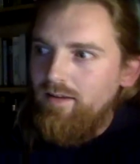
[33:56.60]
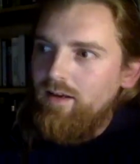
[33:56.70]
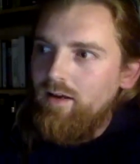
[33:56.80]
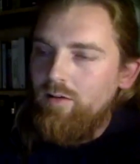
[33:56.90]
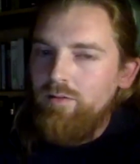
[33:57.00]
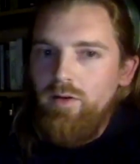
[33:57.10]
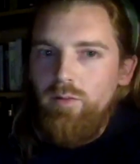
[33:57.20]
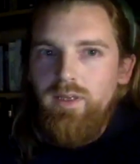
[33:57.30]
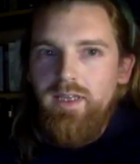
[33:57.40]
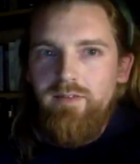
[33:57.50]
Um, you know,
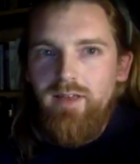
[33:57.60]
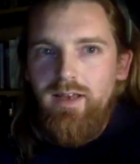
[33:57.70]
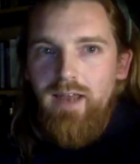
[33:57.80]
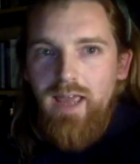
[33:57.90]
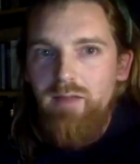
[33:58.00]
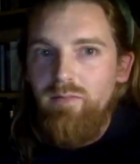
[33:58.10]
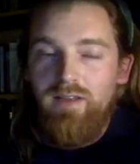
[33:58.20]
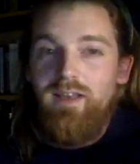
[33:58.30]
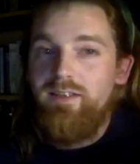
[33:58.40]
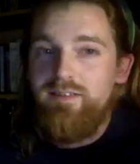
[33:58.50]
we give it a name.
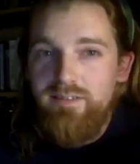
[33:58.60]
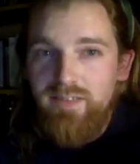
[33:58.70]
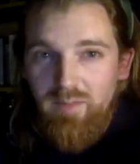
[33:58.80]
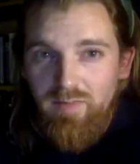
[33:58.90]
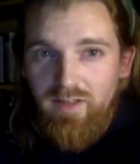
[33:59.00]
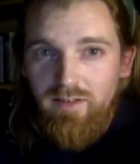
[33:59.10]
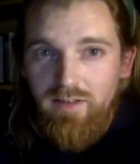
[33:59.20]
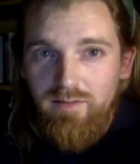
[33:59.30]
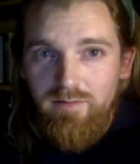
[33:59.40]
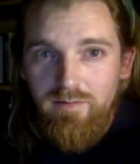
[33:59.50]
Again, it's the same thing that,
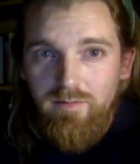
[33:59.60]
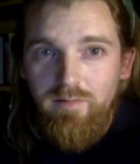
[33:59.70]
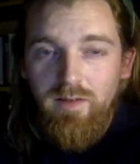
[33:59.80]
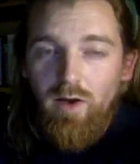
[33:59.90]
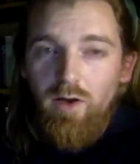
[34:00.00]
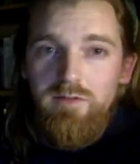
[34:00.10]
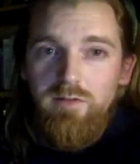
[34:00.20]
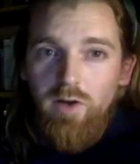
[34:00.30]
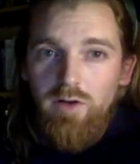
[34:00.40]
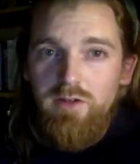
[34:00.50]
that
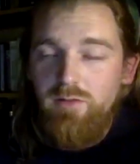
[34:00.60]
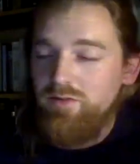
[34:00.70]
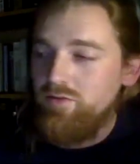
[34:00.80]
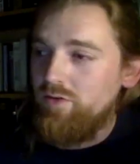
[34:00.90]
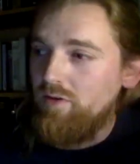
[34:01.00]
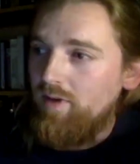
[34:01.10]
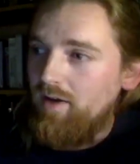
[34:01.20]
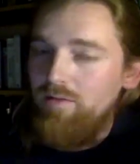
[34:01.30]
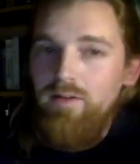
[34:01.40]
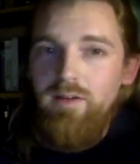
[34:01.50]
Otto was talking
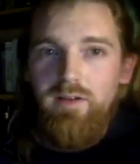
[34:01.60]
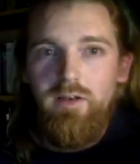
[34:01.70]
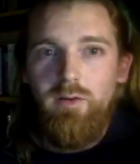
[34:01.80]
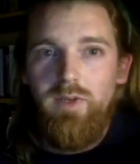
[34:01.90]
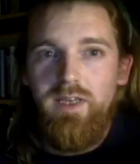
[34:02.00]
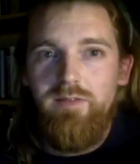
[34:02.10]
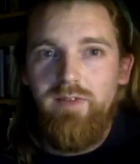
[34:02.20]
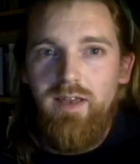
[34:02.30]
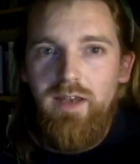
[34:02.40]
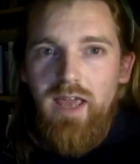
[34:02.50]
about. You know, we give
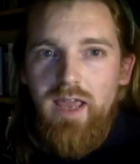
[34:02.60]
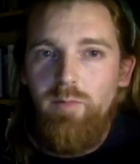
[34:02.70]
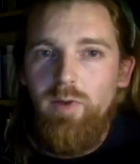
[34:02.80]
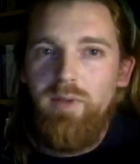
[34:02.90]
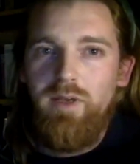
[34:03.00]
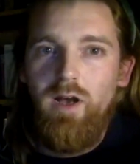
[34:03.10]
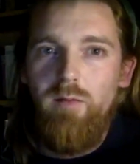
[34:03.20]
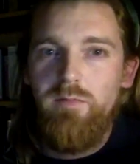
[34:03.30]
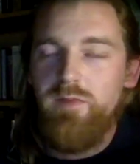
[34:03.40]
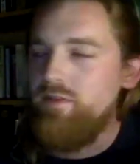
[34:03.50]
it a name; it
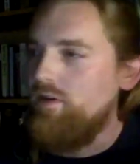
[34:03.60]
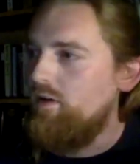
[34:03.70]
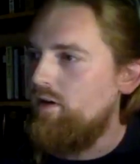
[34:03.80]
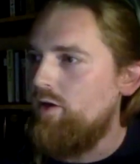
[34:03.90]
becomes a